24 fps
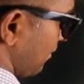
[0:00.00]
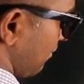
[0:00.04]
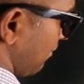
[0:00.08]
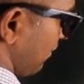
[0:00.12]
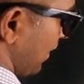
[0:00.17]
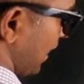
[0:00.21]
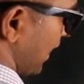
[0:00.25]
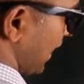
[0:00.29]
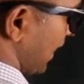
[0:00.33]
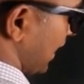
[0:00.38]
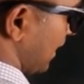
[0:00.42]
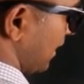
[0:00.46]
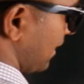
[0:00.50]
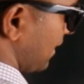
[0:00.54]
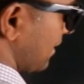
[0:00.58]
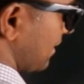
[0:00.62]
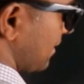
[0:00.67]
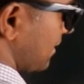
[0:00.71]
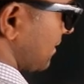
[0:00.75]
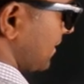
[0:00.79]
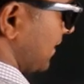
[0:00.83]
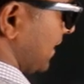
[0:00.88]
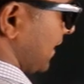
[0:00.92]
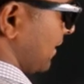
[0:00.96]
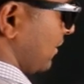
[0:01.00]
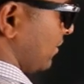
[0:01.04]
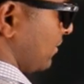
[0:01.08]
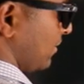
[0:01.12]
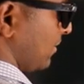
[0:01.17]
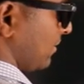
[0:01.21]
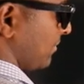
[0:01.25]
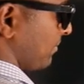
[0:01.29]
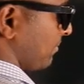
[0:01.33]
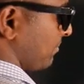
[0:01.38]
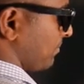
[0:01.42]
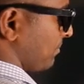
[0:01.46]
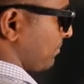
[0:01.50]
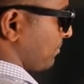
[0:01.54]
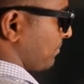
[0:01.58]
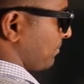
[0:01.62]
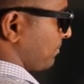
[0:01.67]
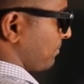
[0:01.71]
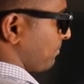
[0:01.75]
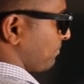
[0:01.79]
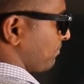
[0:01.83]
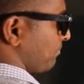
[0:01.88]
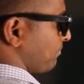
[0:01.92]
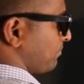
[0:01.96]
we get 0.
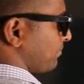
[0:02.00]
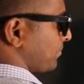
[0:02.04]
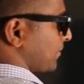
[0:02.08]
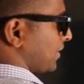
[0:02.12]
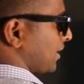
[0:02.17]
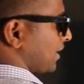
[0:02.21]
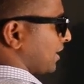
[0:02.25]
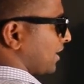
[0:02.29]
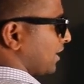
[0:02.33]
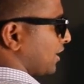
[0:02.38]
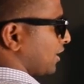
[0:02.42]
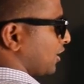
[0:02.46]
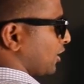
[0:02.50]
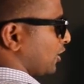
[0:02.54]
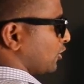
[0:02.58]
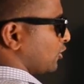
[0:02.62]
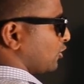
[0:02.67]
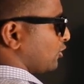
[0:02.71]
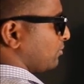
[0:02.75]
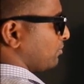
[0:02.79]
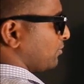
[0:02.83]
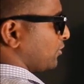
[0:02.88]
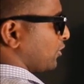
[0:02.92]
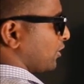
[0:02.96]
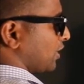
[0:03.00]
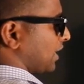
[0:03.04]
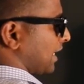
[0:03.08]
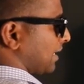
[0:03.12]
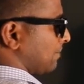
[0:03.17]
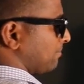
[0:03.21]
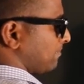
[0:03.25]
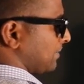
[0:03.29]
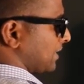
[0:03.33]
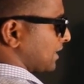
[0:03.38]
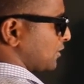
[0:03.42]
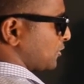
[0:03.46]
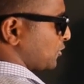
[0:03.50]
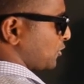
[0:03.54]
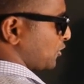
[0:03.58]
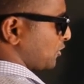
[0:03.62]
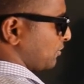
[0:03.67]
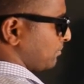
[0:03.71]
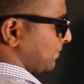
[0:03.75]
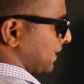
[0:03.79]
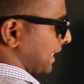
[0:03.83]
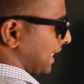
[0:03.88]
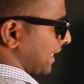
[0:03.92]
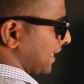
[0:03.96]
No more numbers to
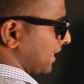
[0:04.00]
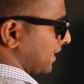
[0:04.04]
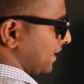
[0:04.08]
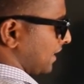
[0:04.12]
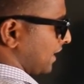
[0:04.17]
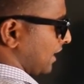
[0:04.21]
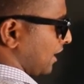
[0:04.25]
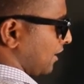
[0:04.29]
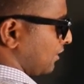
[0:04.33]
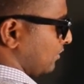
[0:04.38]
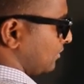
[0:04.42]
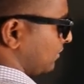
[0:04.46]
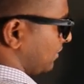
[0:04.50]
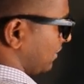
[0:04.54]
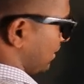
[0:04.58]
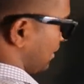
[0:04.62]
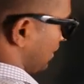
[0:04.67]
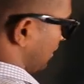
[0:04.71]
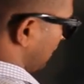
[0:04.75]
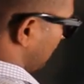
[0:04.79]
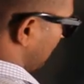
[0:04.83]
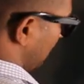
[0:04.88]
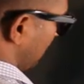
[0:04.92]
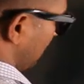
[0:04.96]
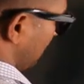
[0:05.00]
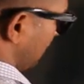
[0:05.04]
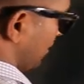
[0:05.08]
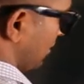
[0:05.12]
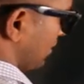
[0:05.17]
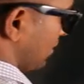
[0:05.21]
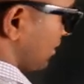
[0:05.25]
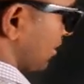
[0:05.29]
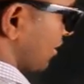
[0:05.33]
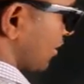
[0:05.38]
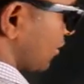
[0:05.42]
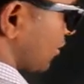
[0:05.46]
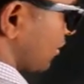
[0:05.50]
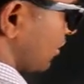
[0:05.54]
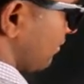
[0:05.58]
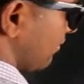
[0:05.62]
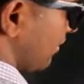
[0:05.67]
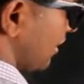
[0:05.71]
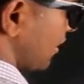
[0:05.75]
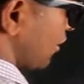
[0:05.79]
bring it down. So we